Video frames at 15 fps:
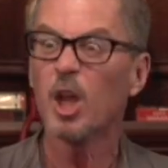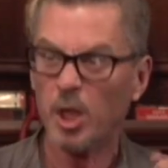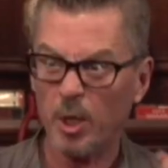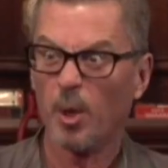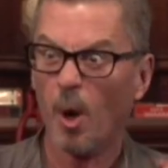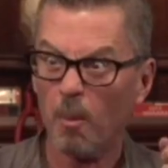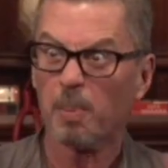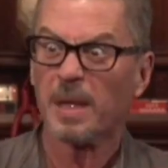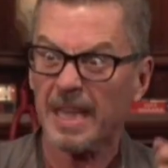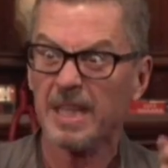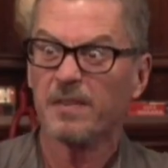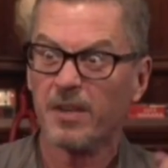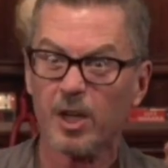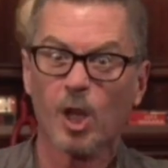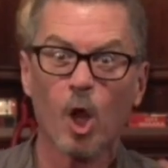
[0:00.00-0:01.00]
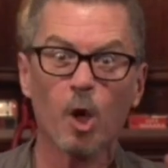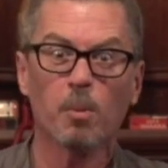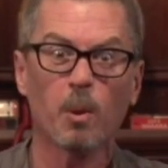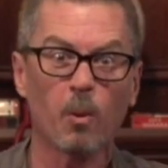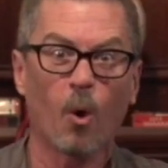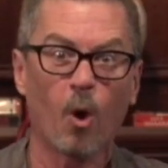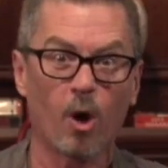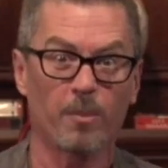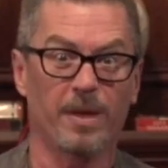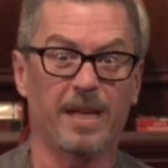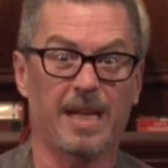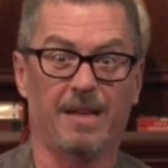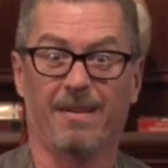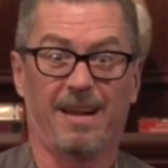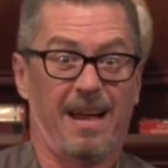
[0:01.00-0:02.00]
you don't believe in global
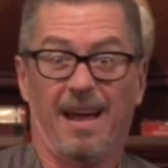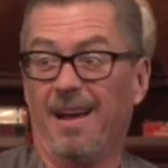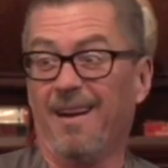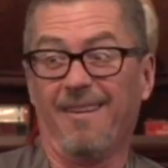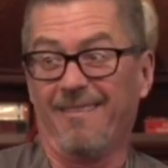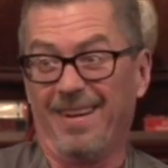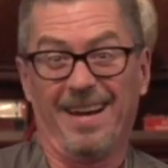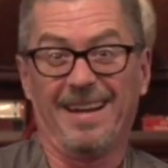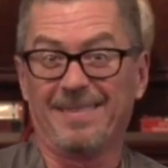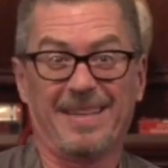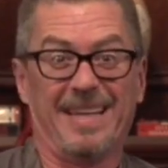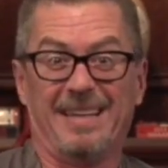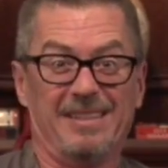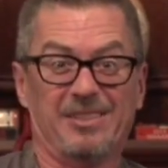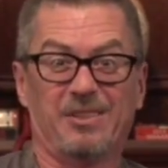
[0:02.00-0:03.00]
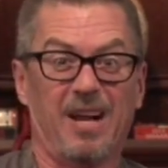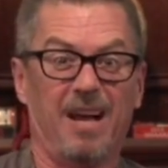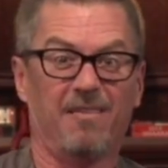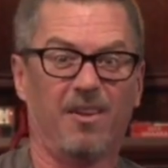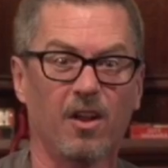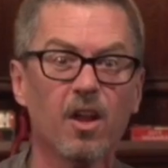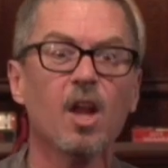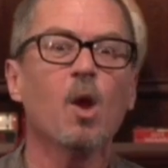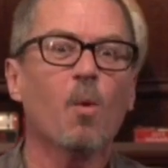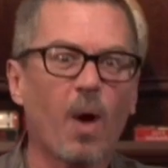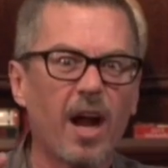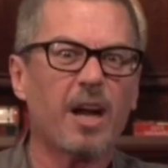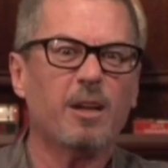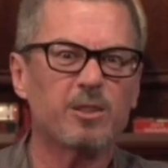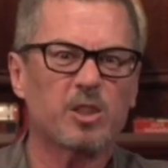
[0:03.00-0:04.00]
warming? I'm like, I don't want to get in trouble. Why
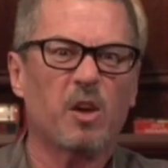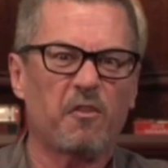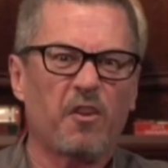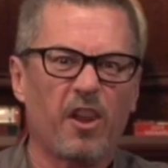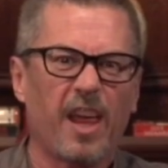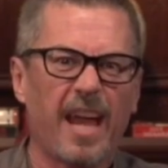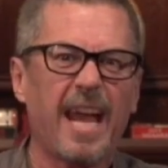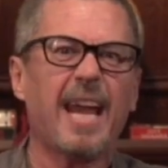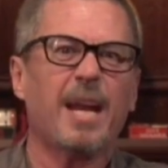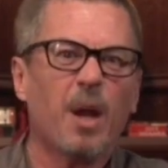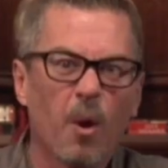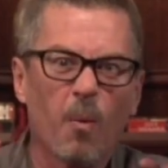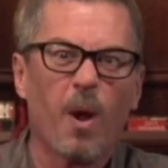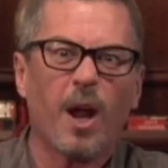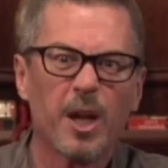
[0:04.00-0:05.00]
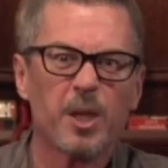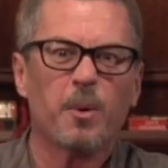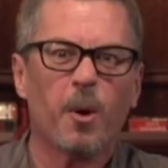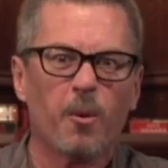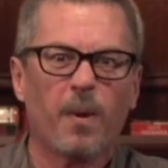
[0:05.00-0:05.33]
are you so full of hate? Why are you a